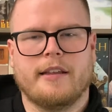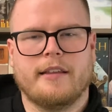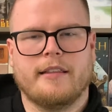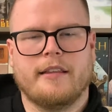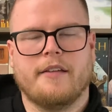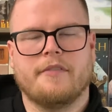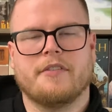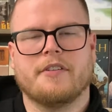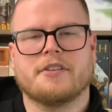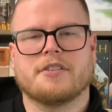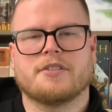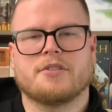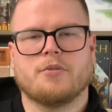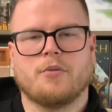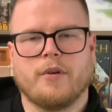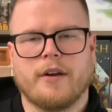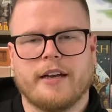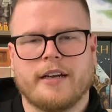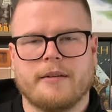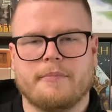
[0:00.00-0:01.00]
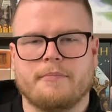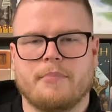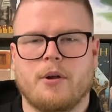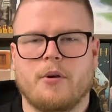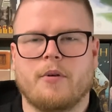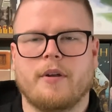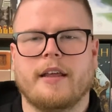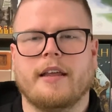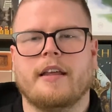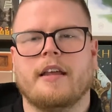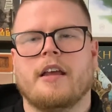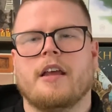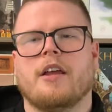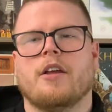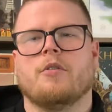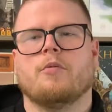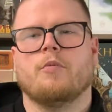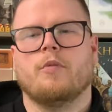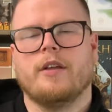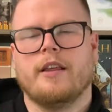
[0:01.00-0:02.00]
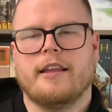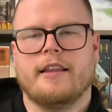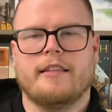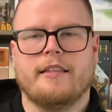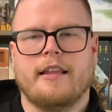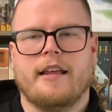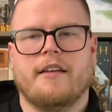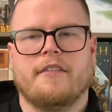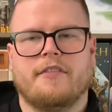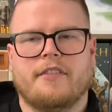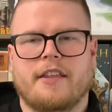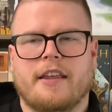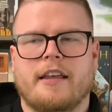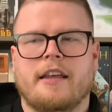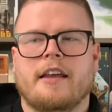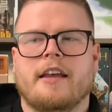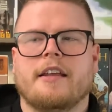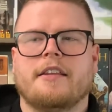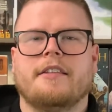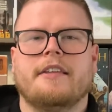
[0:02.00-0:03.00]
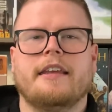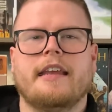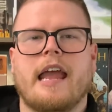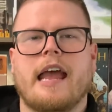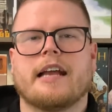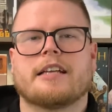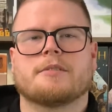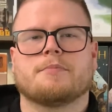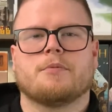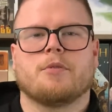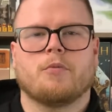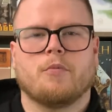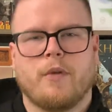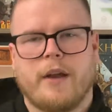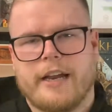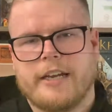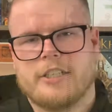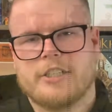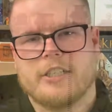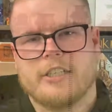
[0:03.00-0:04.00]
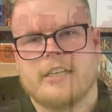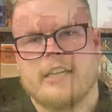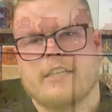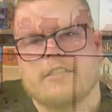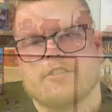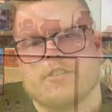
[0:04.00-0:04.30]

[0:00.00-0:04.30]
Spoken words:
love the story component, really love the exploration as